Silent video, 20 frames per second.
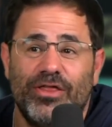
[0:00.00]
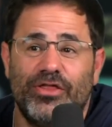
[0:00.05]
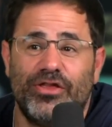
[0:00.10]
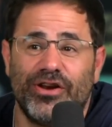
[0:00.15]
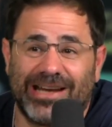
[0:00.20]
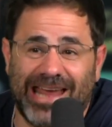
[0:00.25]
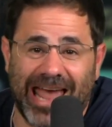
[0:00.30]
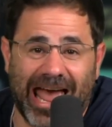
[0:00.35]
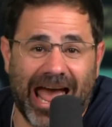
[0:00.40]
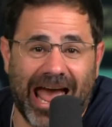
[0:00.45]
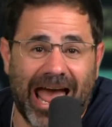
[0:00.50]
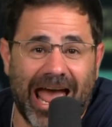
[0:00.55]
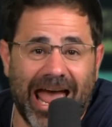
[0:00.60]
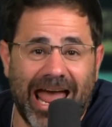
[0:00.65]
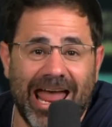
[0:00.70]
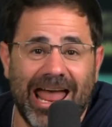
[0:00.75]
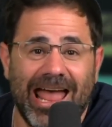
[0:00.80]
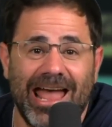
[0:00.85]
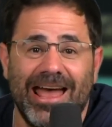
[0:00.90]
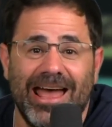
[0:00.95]
They're
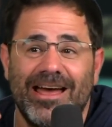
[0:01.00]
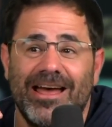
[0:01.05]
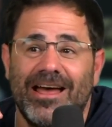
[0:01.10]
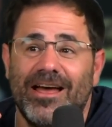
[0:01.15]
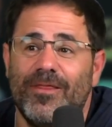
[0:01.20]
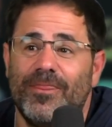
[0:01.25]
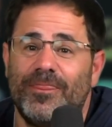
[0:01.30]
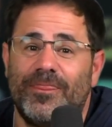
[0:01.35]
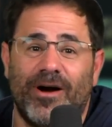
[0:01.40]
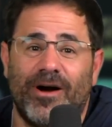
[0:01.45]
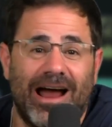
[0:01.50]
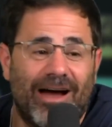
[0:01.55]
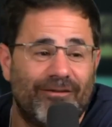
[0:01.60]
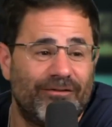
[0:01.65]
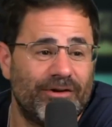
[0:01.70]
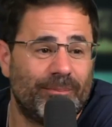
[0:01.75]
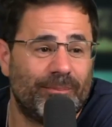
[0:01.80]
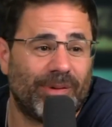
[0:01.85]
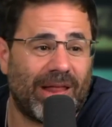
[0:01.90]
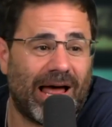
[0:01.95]
gay, they're
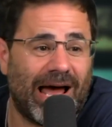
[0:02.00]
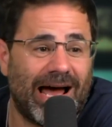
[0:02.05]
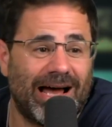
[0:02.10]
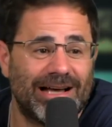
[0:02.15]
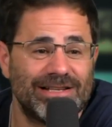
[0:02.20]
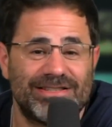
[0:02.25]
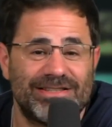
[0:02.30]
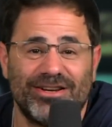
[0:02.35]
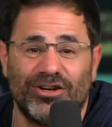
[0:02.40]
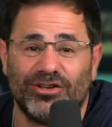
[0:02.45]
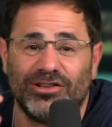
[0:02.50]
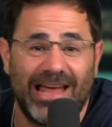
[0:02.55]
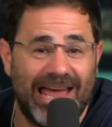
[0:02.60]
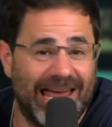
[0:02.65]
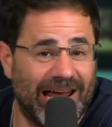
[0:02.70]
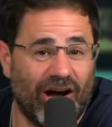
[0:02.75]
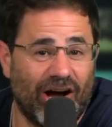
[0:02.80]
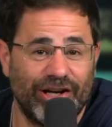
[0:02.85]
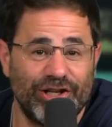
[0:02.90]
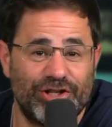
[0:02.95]
having a blast, they're
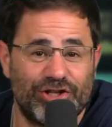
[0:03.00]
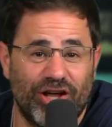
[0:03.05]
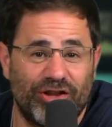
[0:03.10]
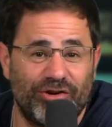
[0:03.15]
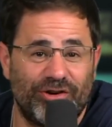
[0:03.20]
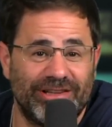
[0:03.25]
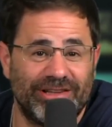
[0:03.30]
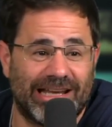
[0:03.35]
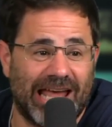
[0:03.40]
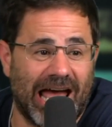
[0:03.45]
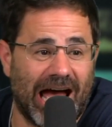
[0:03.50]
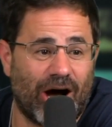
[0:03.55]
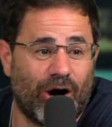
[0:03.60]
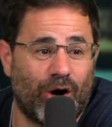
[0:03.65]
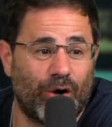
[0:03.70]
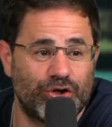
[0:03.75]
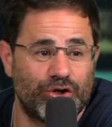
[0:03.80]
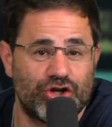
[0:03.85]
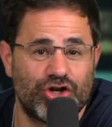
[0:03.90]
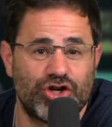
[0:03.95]
laying on each other on the
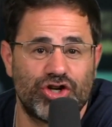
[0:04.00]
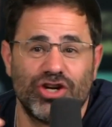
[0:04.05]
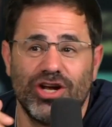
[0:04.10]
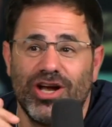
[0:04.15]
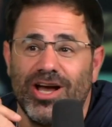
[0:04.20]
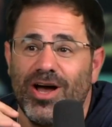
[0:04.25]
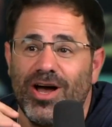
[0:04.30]
couch.